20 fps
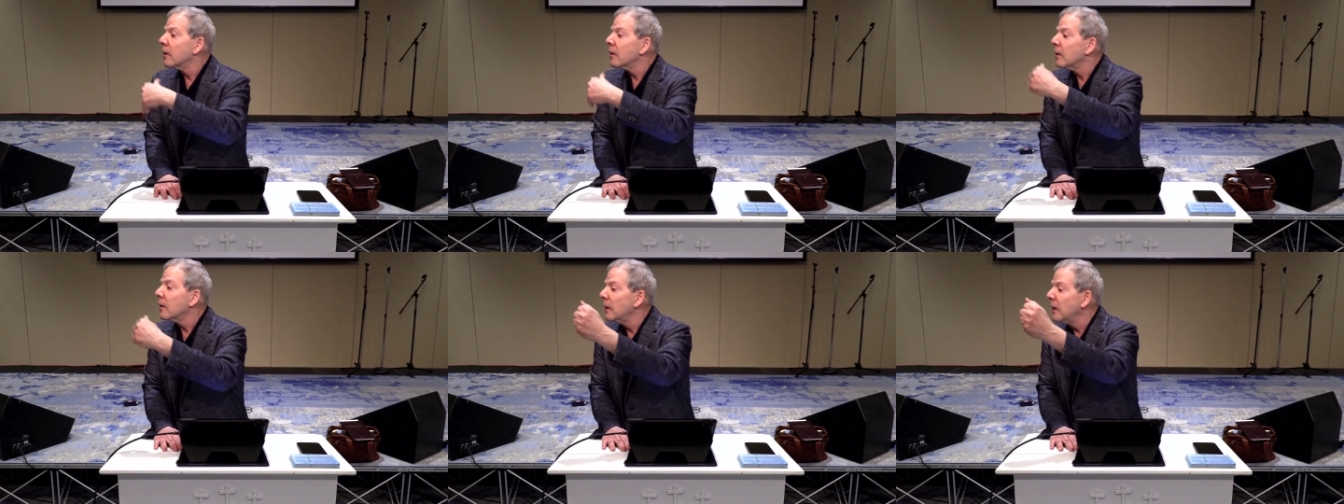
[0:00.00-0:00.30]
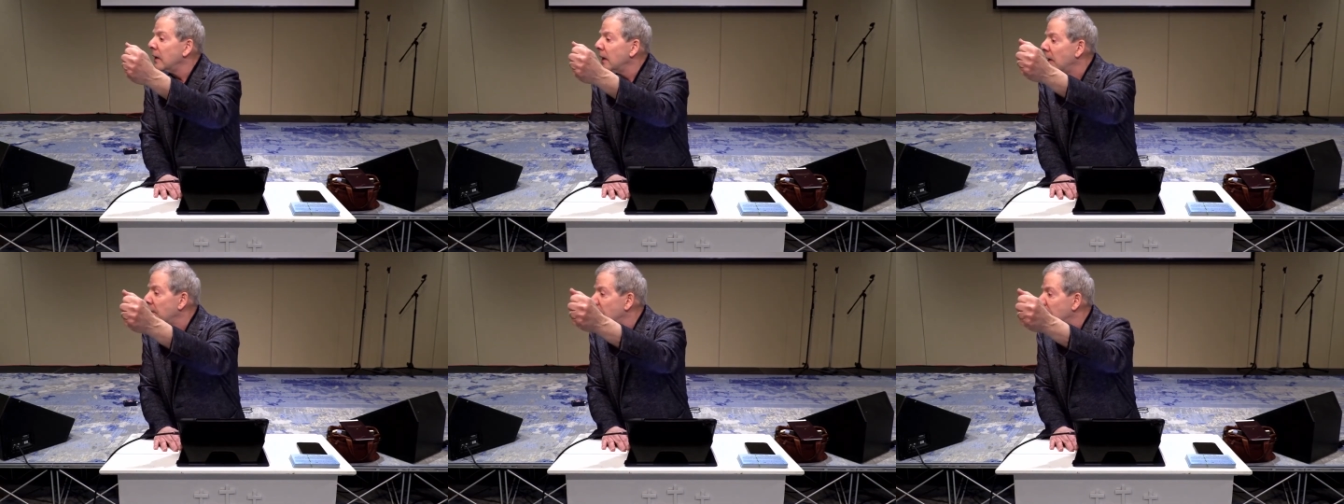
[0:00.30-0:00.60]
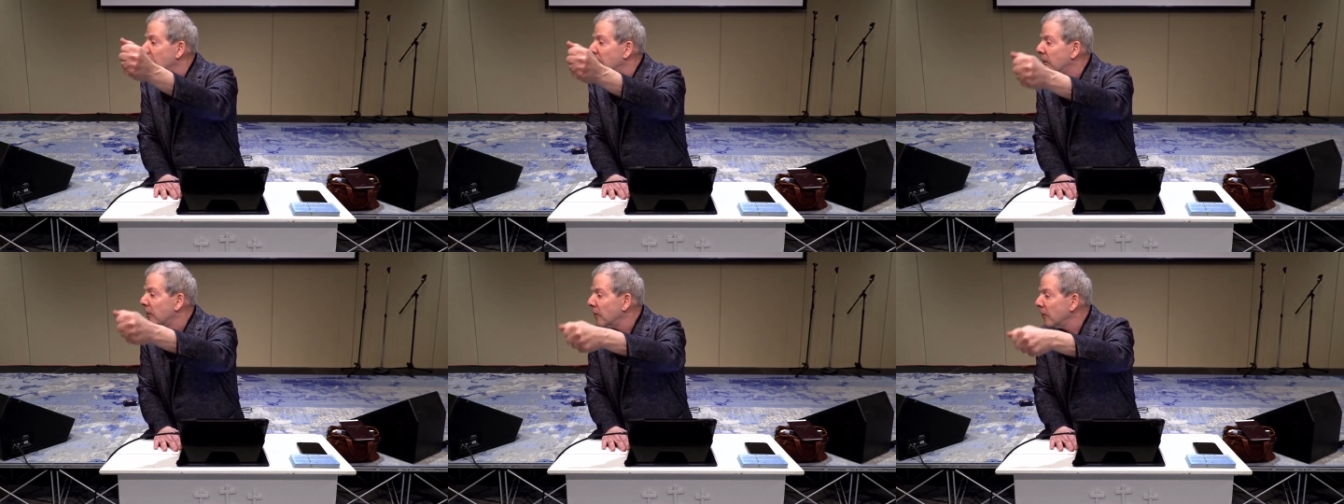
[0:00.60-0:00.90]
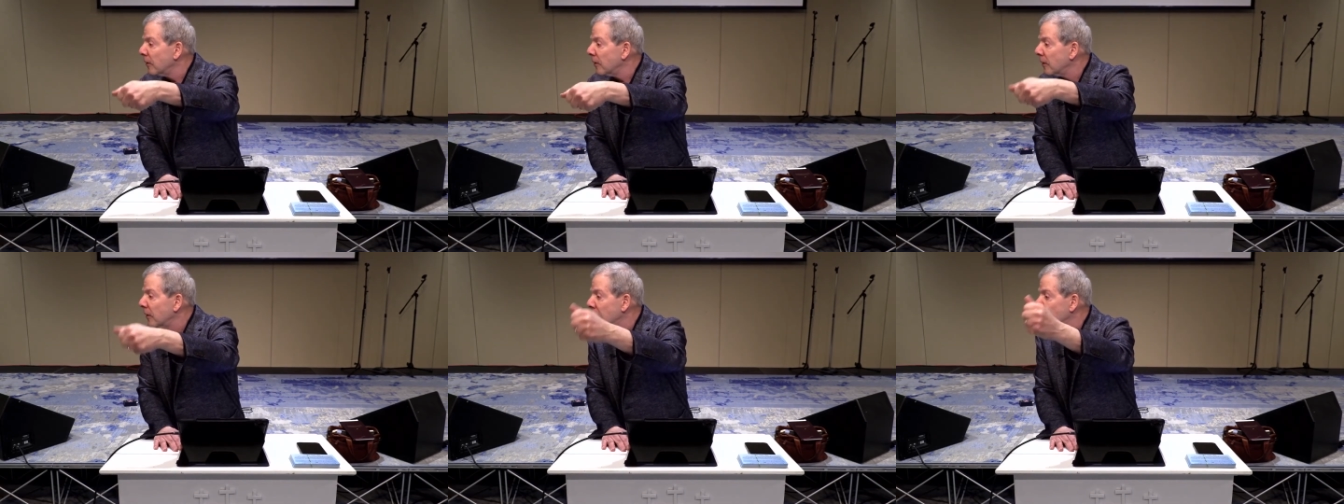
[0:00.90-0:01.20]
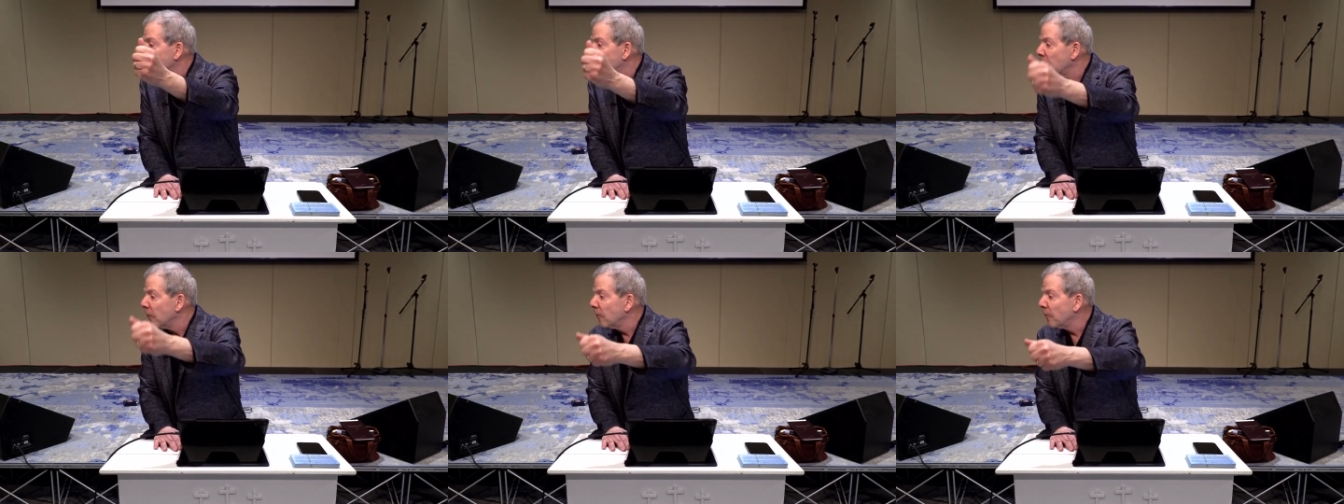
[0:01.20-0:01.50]
clean out the soot
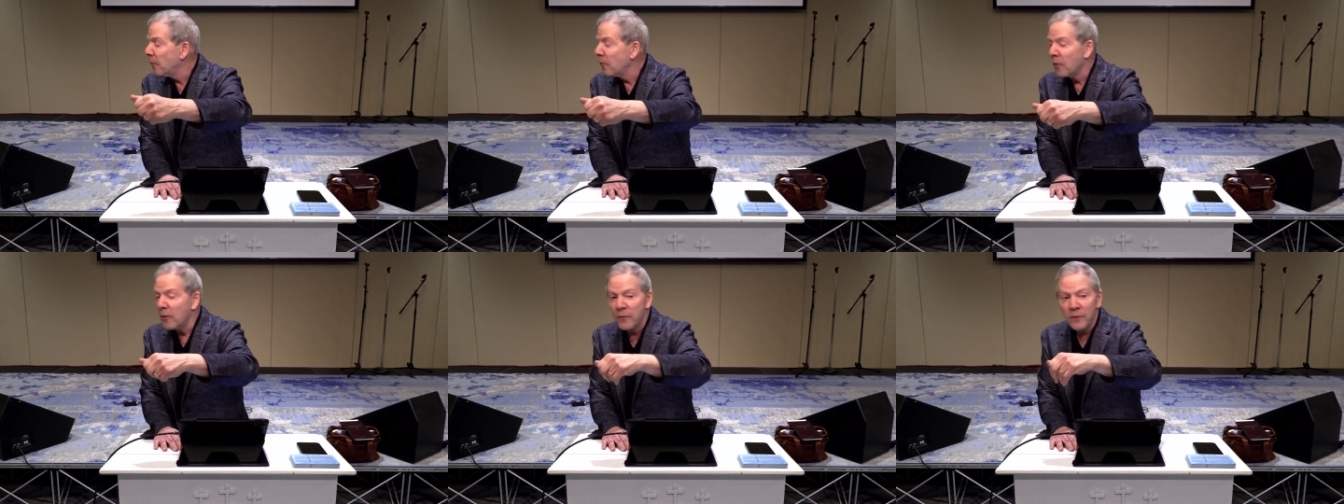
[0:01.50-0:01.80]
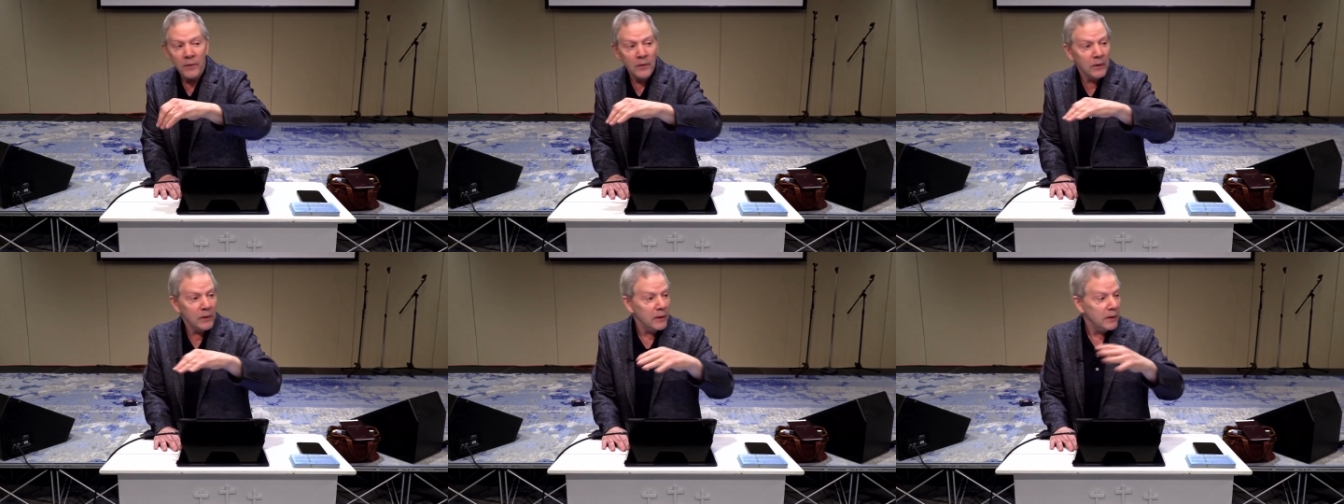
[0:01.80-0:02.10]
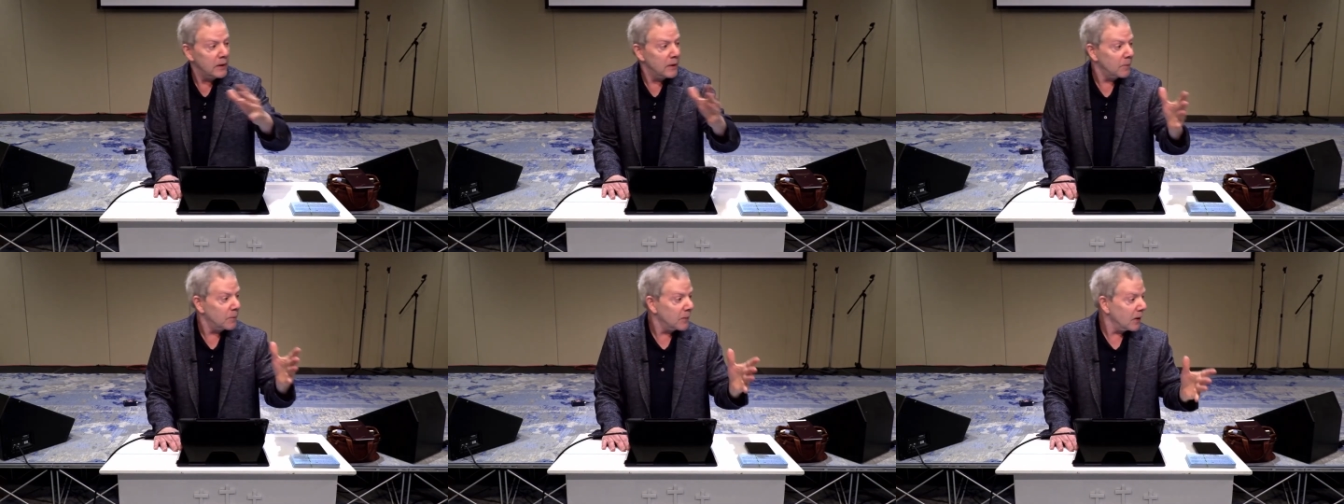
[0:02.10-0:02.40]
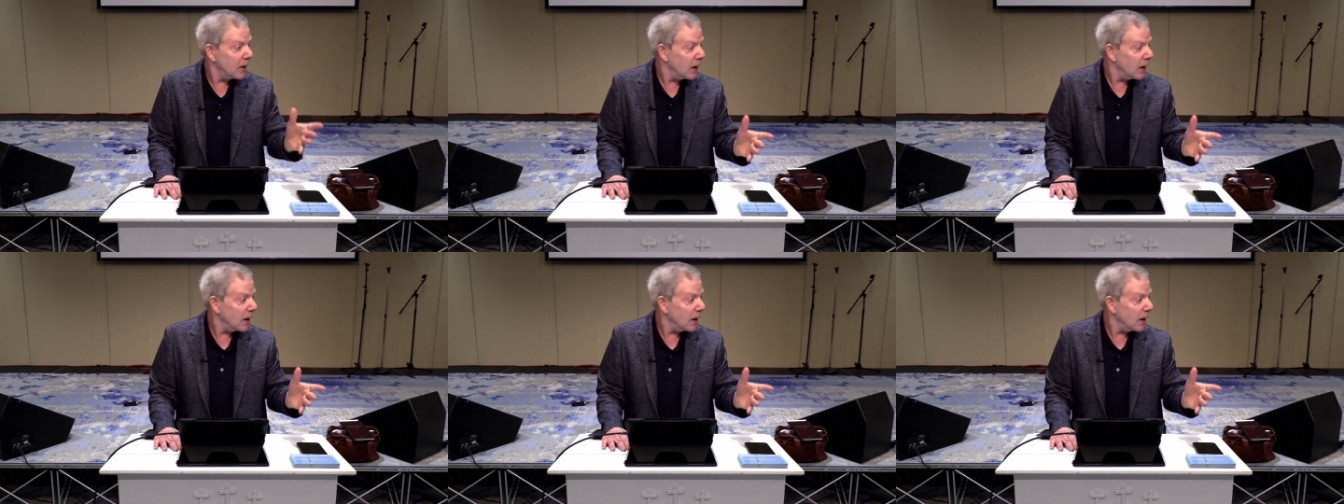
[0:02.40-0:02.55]
and so forth and clean up the